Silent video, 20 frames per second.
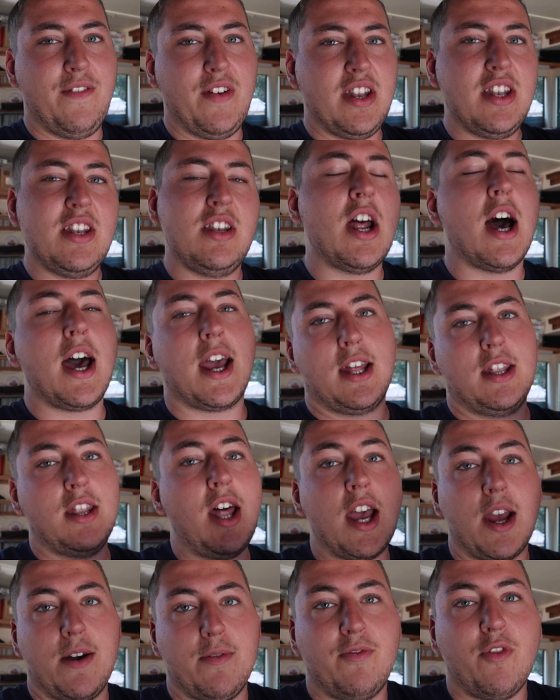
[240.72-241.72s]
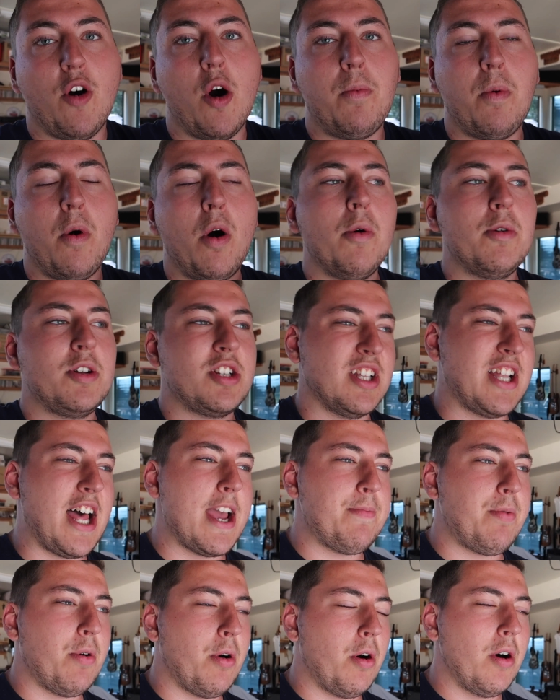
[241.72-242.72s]
if it not like a full pull, just a
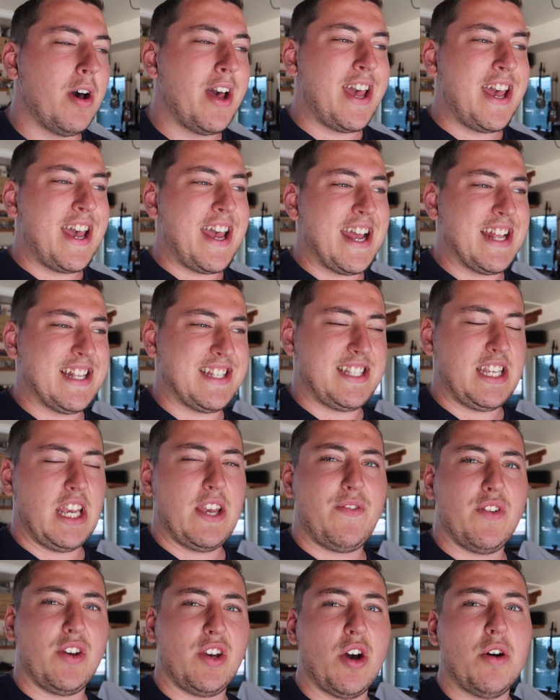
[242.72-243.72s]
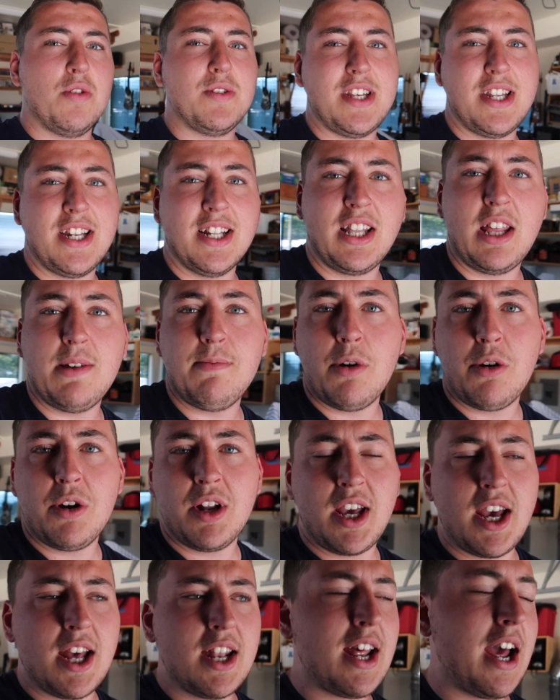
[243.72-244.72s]
light pull, and see if it goes in a limp mode
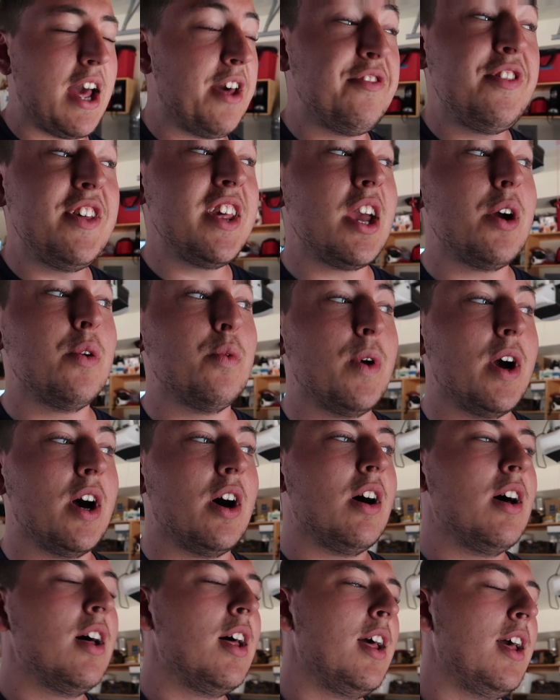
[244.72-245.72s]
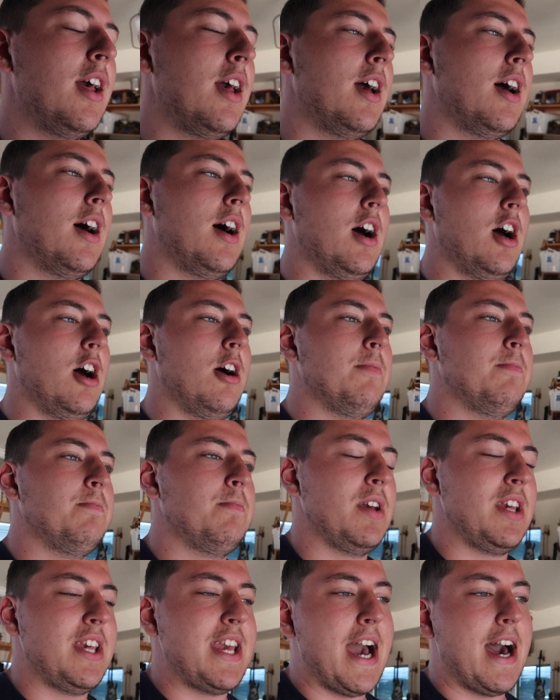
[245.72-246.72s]
again. I think it will.
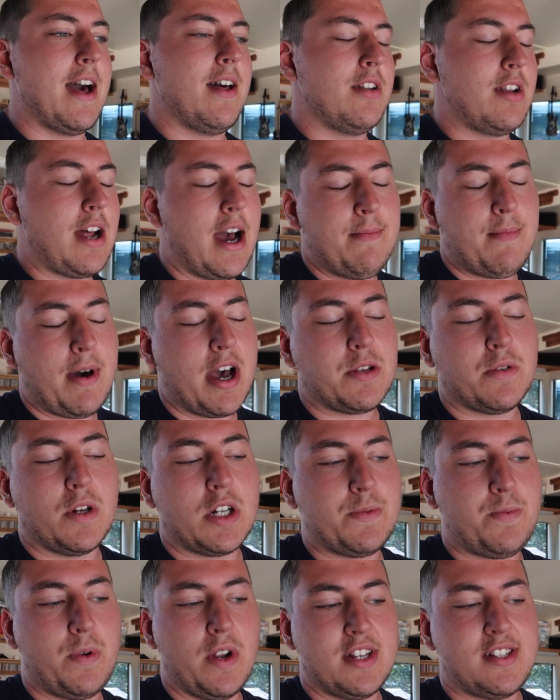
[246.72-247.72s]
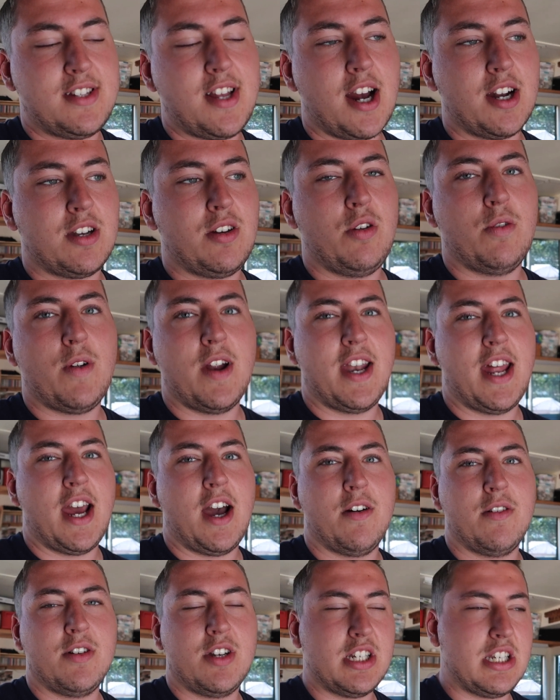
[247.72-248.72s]
But yeah, I might as well just put a stock tune right
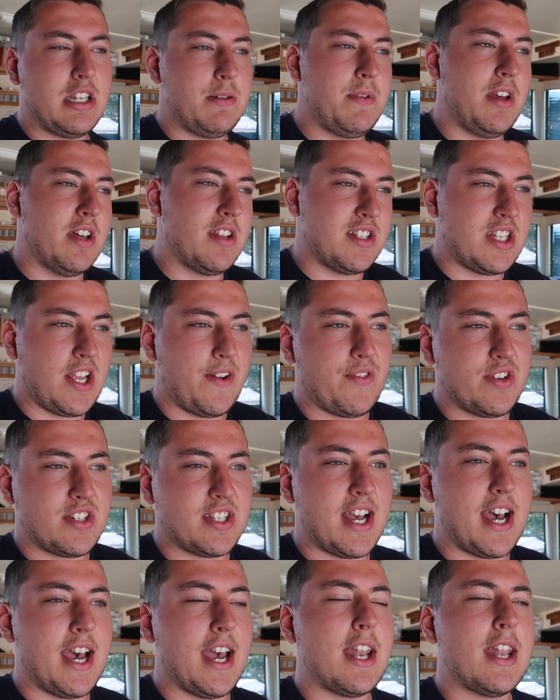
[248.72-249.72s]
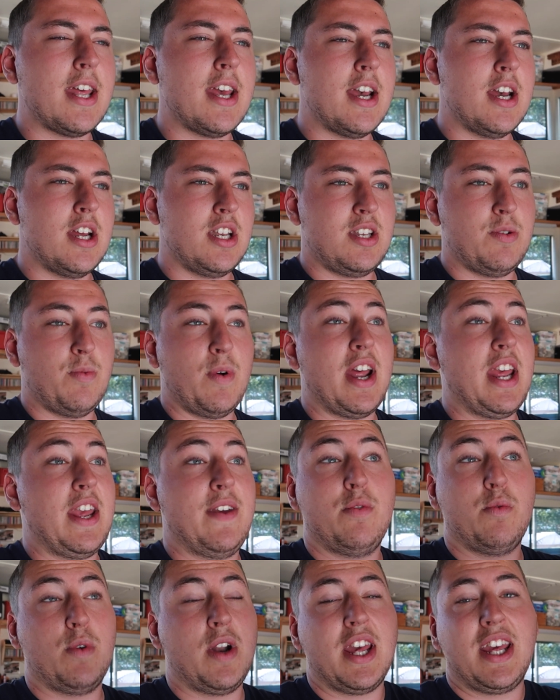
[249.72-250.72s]
now, just to be on the safer side, to
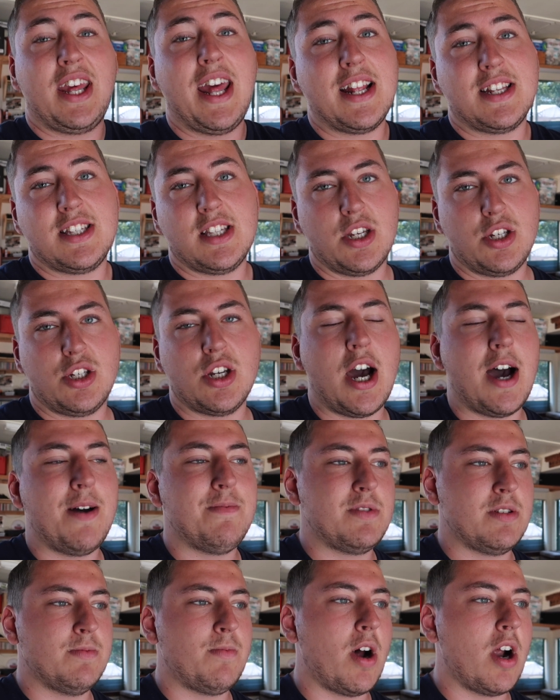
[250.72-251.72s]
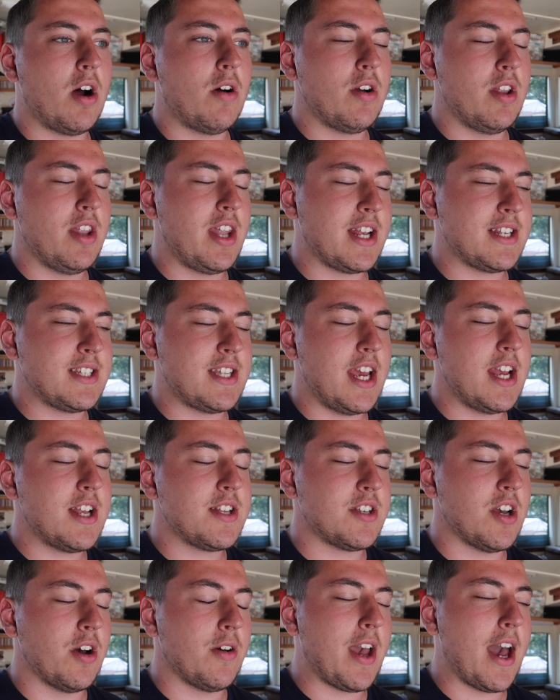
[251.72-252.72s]
even when I get to the shop tomorrow or the next day.
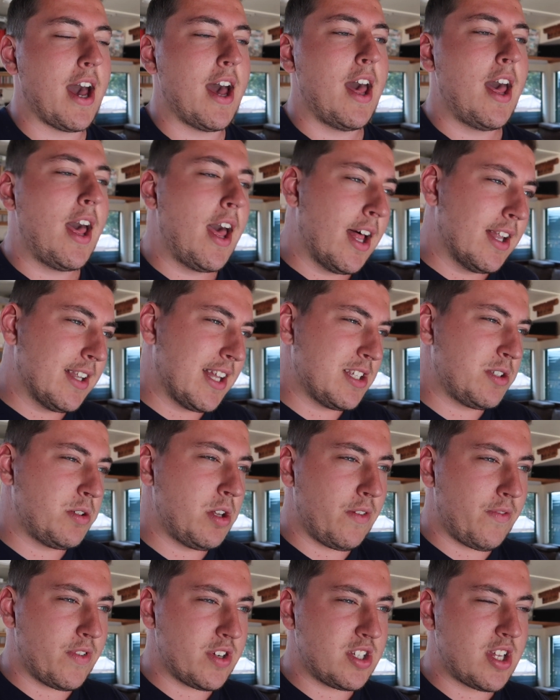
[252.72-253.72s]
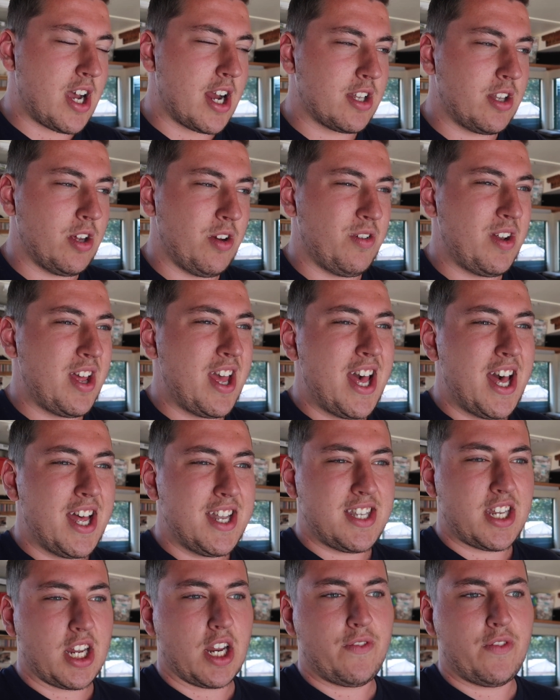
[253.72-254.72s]
So yeah, let's tune it for stock tune,
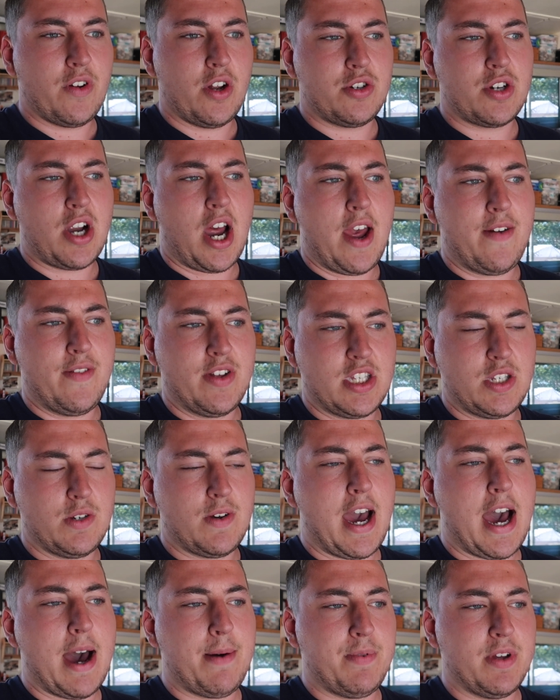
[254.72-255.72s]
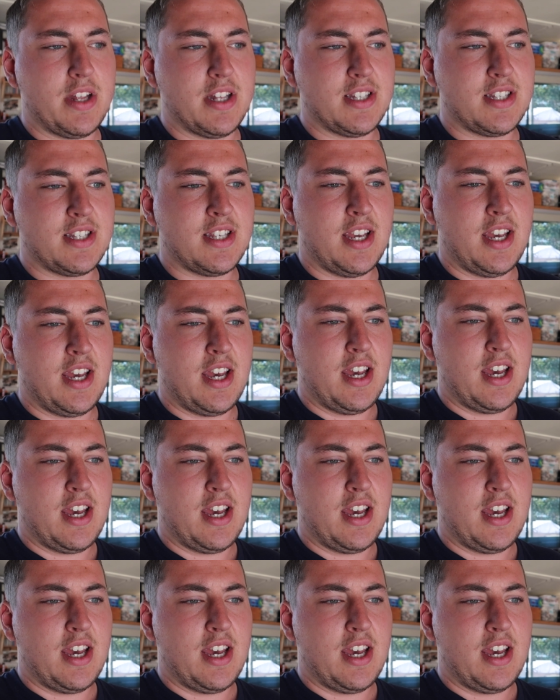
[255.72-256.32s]
take it for a drive, and see what happens.